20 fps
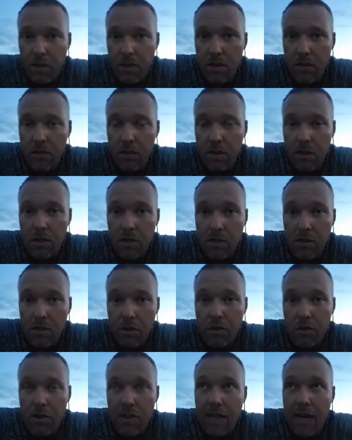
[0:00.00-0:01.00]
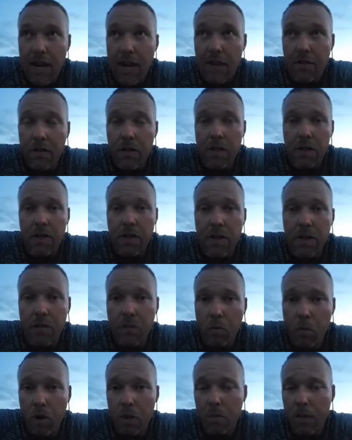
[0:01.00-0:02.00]
you start to lose an average of
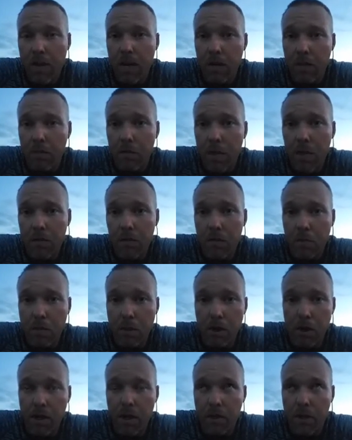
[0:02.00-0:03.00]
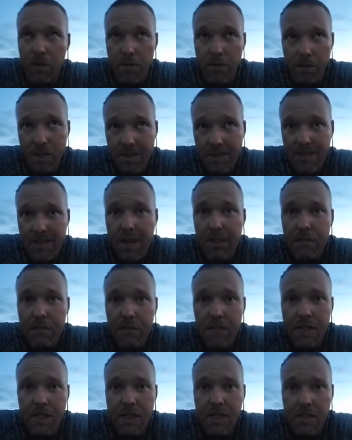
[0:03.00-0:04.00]
1 pound of muscle per year. So let's say
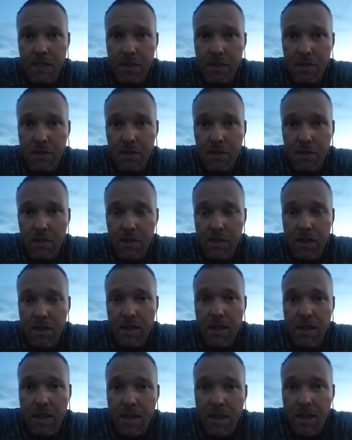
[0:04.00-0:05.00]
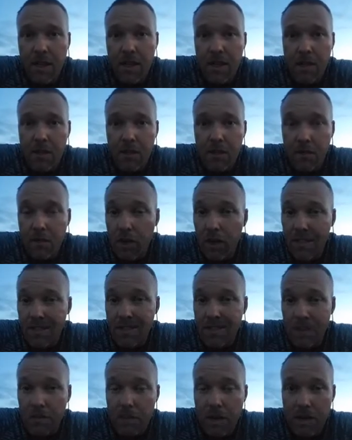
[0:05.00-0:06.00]
after 10 years, you've lost
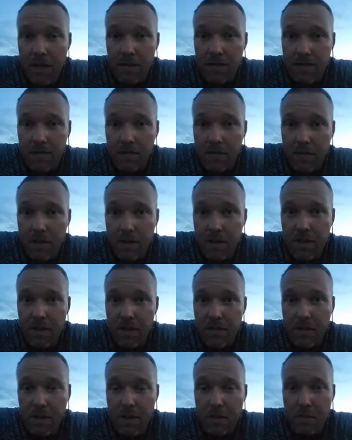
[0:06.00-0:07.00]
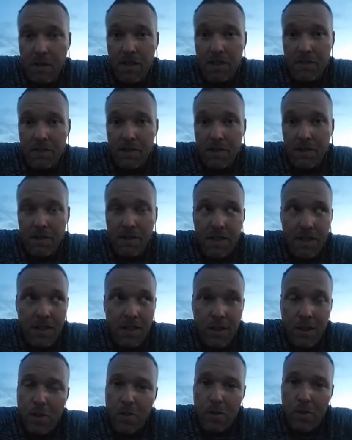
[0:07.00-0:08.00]
10 pounds of lean muscle.
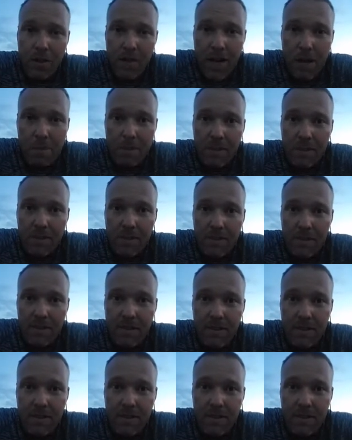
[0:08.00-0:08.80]
What happens?